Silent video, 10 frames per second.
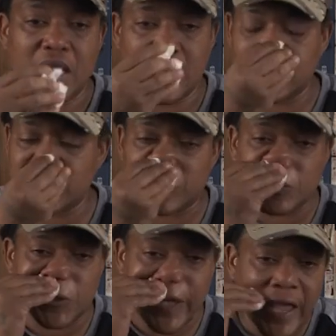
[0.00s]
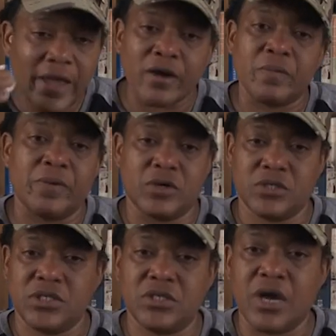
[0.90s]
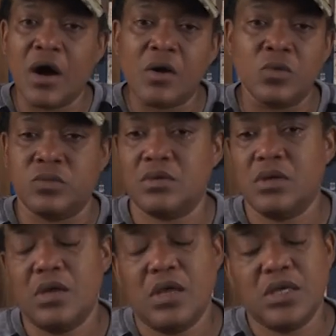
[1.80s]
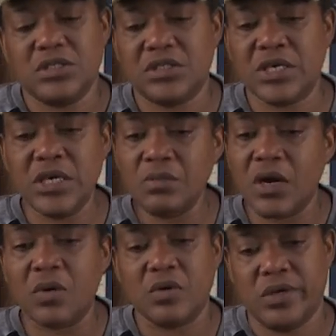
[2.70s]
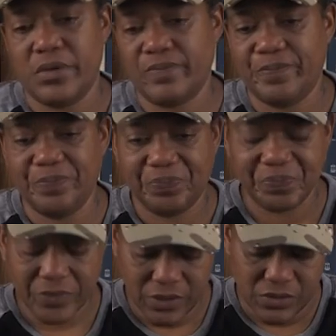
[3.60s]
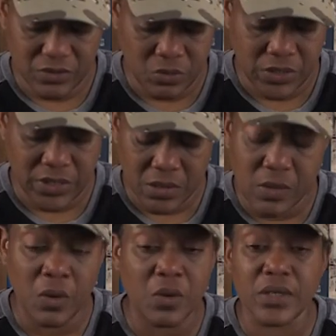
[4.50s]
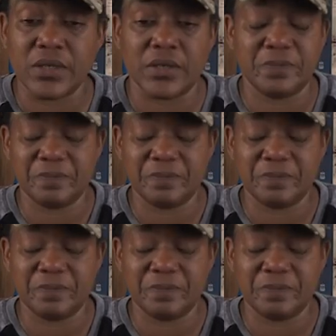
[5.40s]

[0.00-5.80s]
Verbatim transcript: And they said, we can't help her. She's gone. Just keep going. So we kept going,